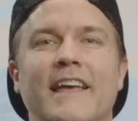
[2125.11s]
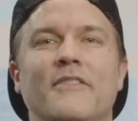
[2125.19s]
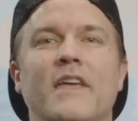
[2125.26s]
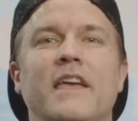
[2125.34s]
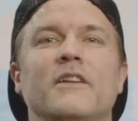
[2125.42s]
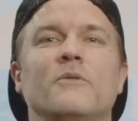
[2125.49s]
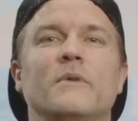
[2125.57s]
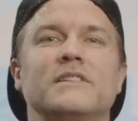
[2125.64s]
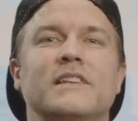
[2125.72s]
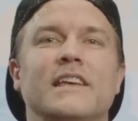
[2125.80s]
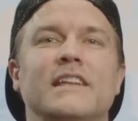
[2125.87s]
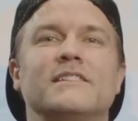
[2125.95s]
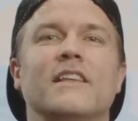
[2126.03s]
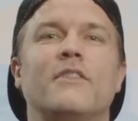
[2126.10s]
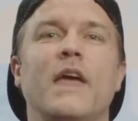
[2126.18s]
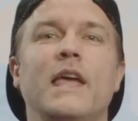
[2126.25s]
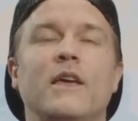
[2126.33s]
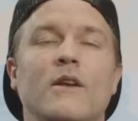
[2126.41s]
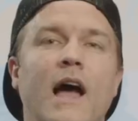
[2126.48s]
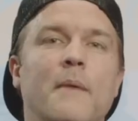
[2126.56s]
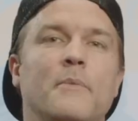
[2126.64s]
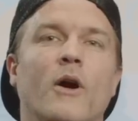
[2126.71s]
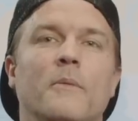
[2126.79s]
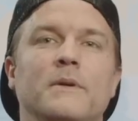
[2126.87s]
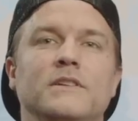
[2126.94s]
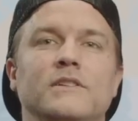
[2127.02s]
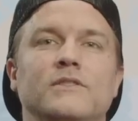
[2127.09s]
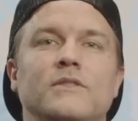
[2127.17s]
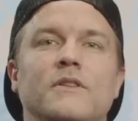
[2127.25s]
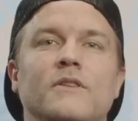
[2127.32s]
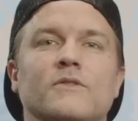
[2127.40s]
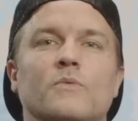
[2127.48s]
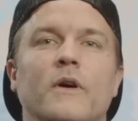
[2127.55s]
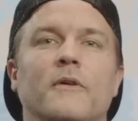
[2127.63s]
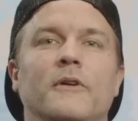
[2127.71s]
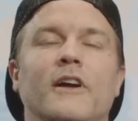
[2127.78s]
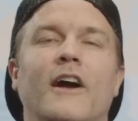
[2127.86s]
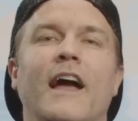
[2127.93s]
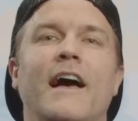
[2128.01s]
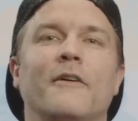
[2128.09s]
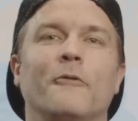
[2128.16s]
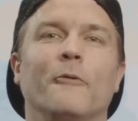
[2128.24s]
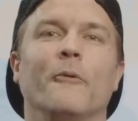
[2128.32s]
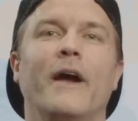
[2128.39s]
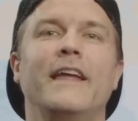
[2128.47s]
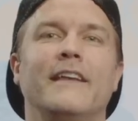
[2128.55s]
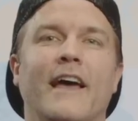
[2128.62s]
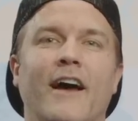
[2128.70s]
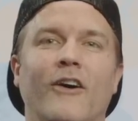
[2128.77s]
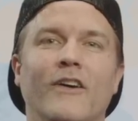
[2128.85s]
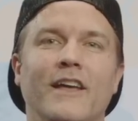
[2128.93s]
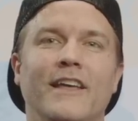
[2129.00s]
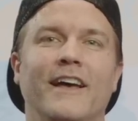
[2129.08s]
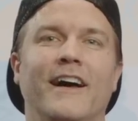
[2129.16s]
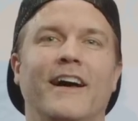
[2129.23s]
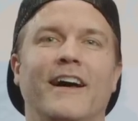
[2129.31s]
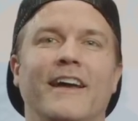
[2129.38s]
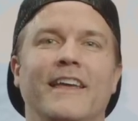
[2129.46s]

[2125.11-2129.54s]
Thank you to WizKids. Thank you to Hyper RPG Studios, where we're at right now uh,